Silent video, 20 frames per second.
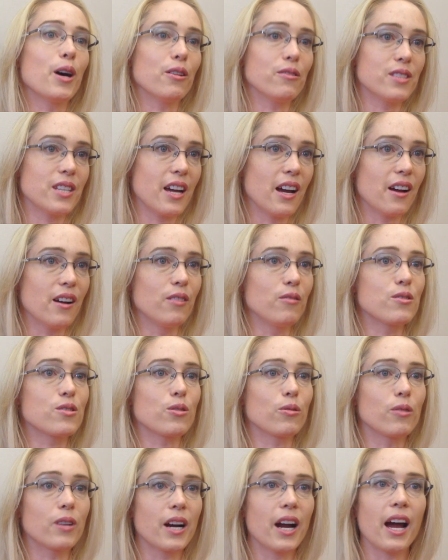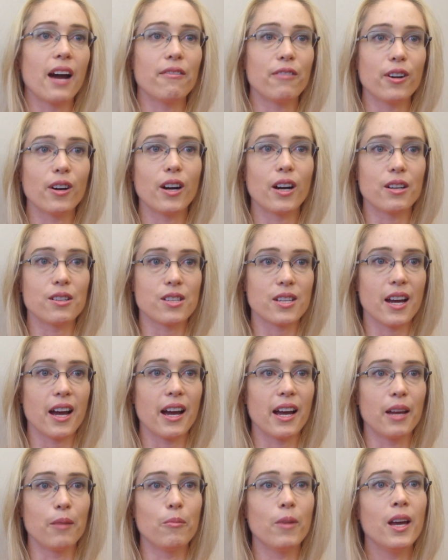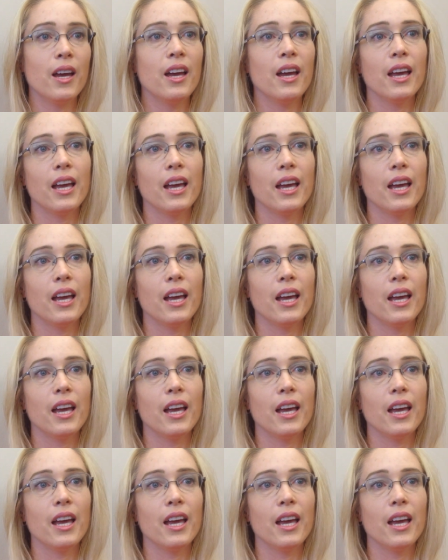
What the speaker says: meltdowns or have a hard time.